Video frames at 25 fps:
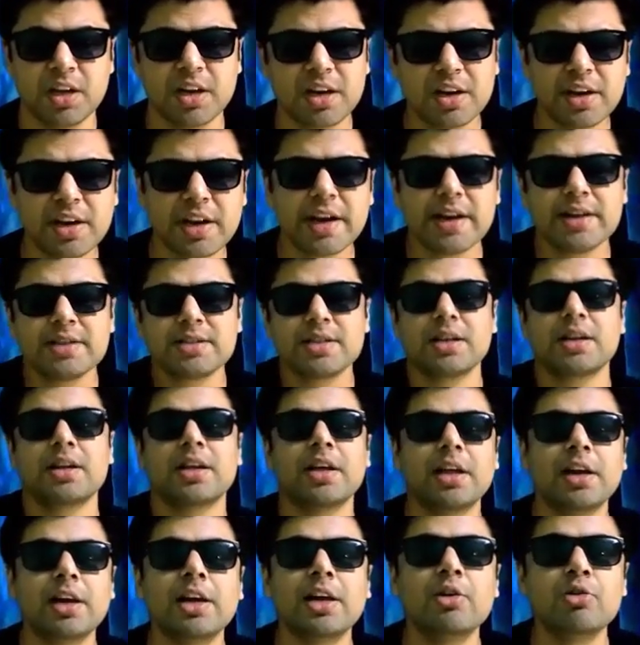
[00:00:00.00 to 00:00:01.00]
creates an
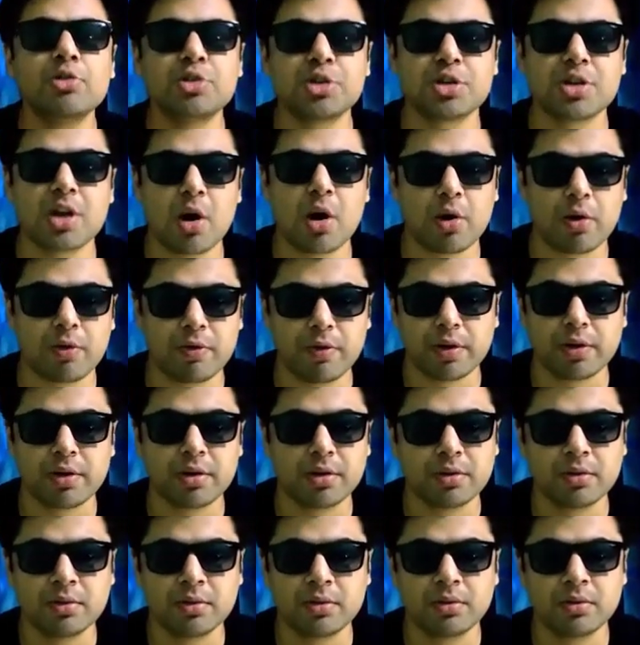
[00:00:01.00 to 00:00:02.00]
illusion out of it,
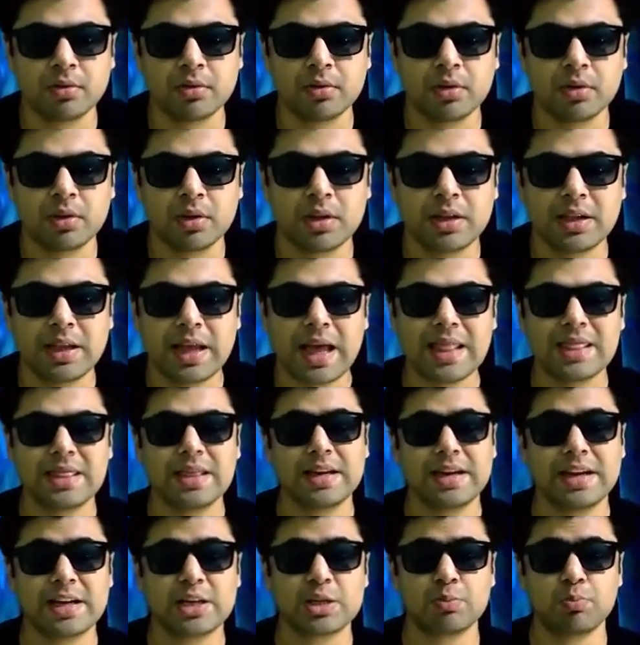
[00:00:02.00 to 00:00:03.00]
and
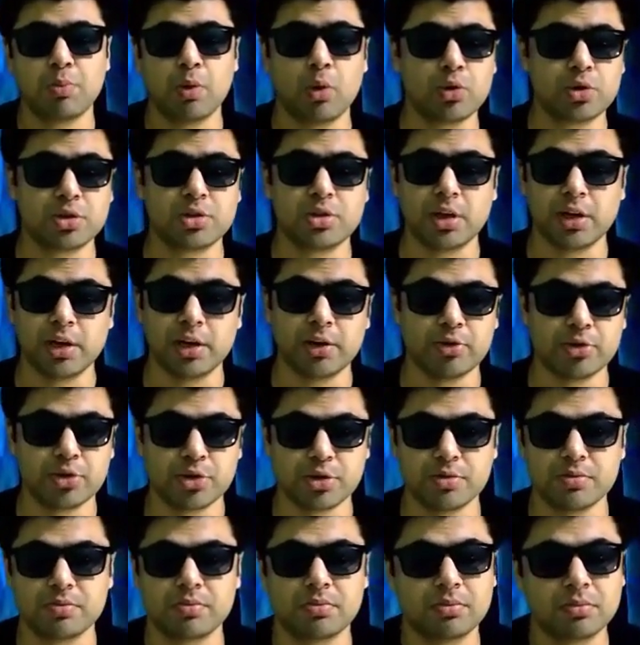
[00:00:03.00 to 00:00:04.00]
then explodes the
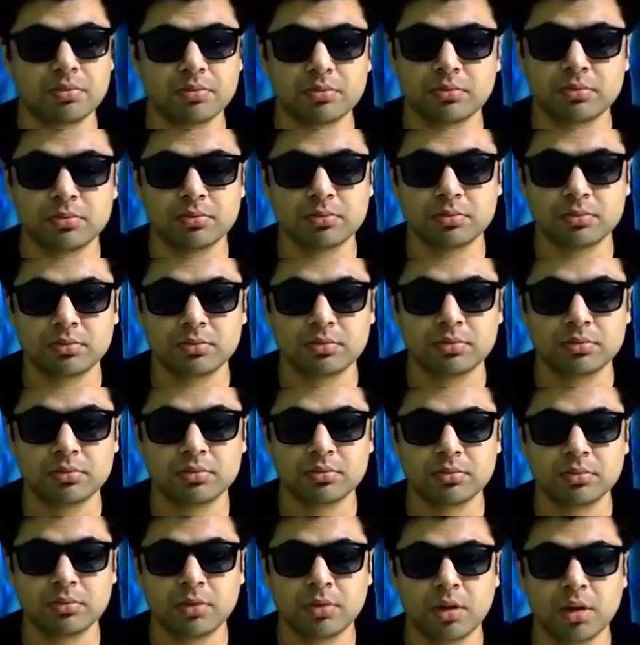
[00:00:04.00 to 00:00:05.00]
illusion.
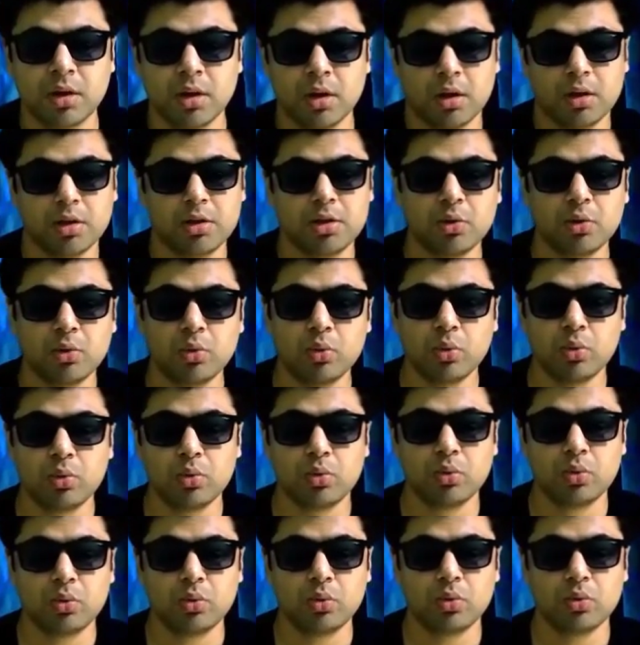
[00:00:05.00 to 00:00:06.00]
You
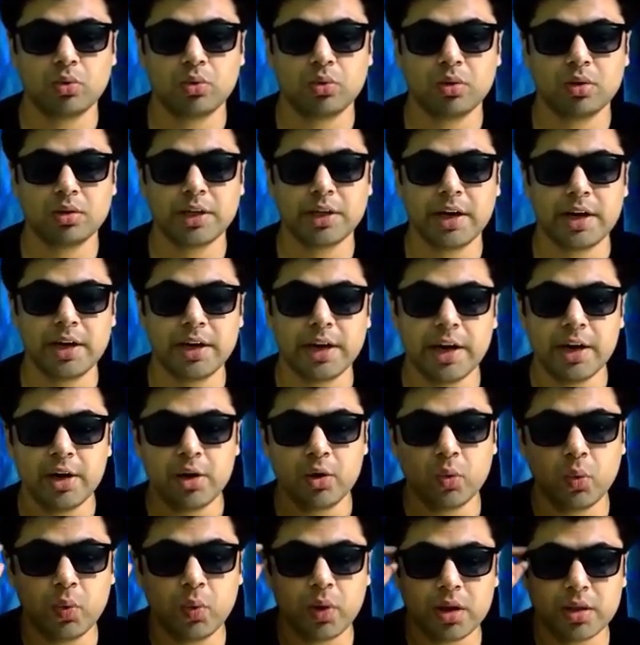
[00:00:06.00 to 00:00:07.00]
then tend
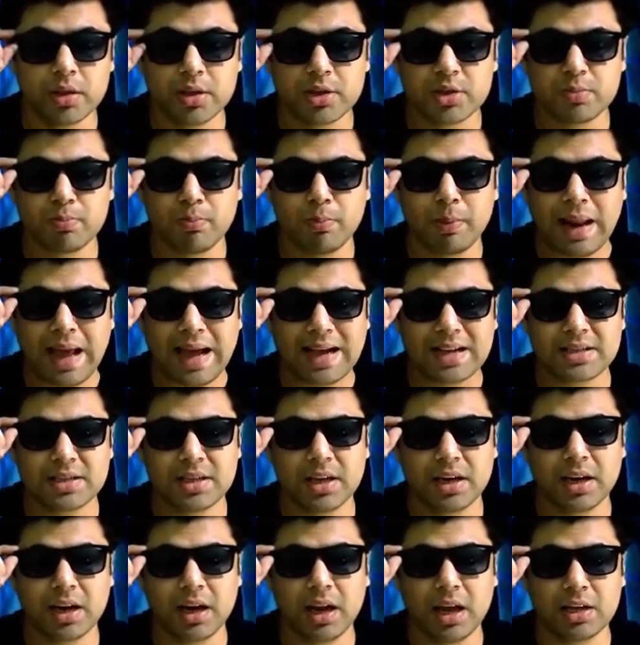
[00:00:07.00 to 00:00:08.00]
to wear this black
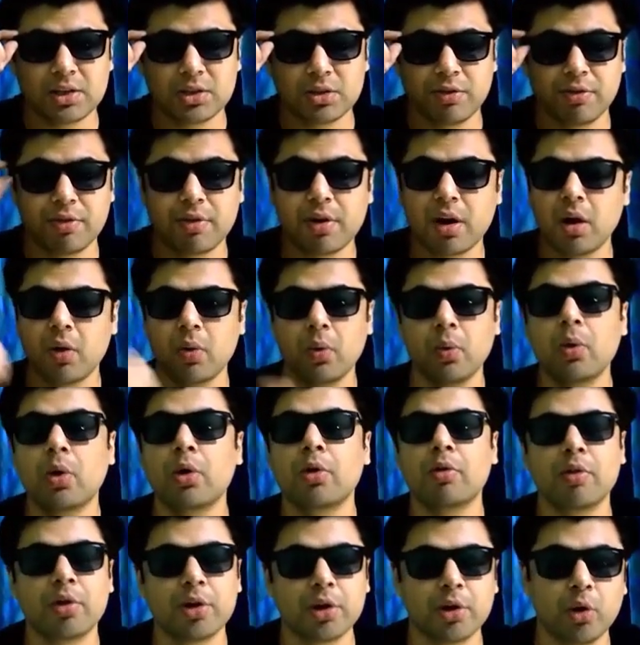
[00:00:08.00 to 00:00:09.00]
sunglass of Rahu
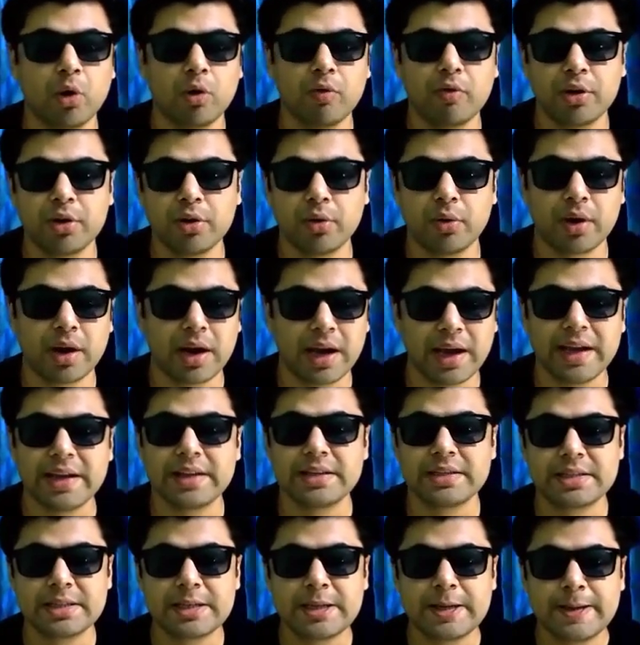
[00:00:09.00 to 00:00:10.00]
over your
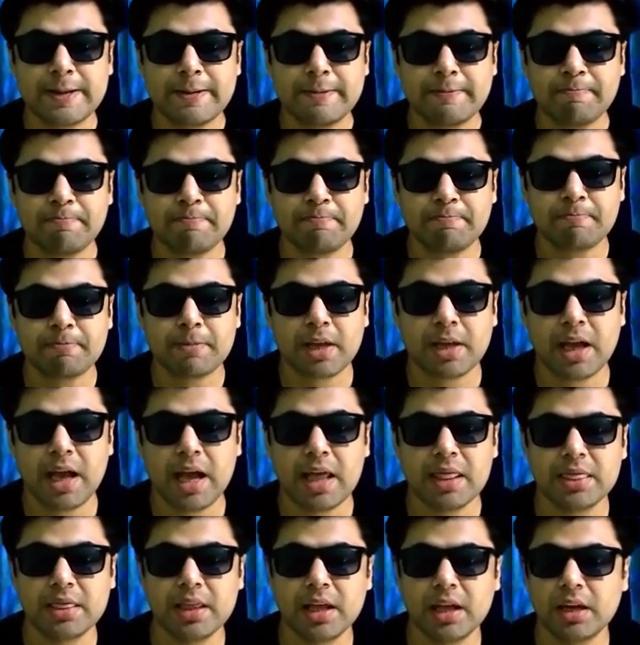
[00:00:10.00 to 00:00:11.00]
eyes
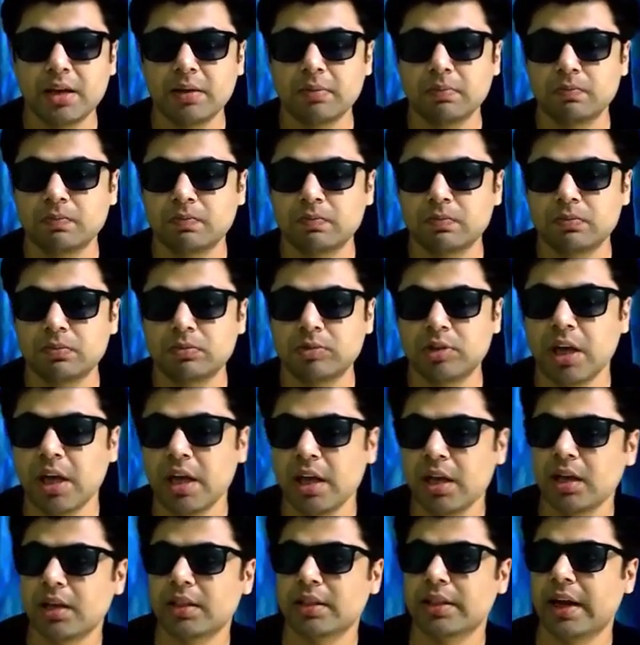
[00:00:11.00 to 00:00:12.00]
and then
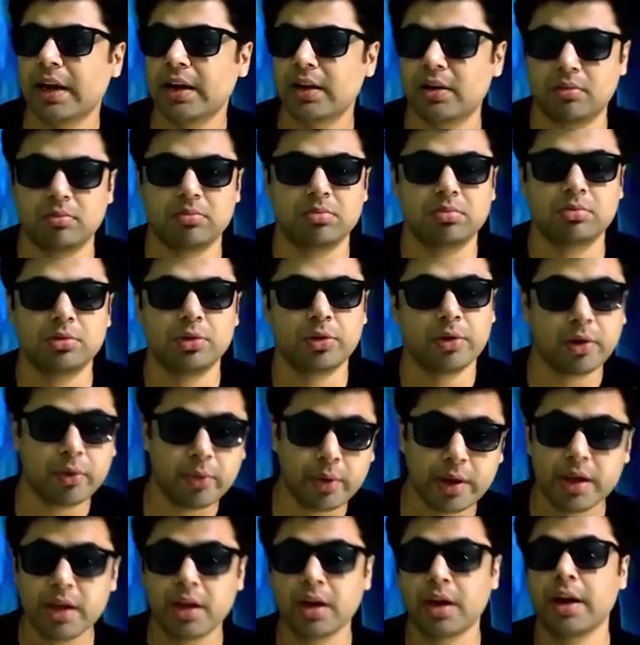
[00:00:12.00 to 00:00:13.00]
think that you're
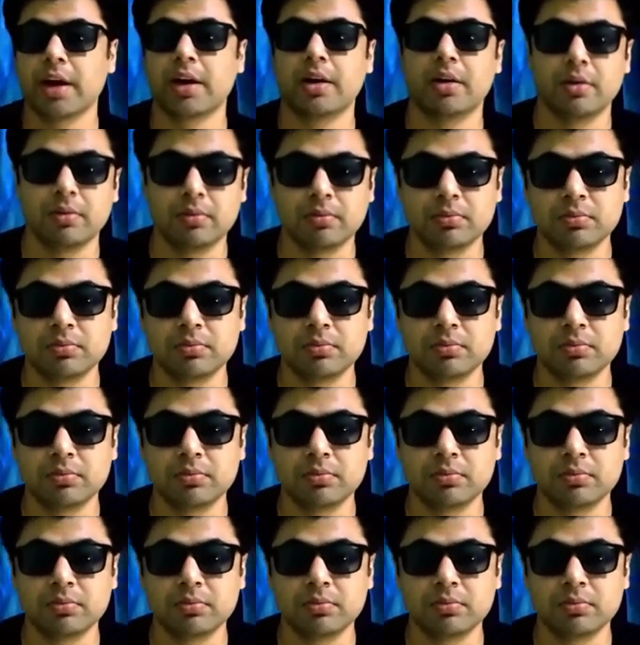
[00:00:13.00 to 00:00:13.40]
doing correct,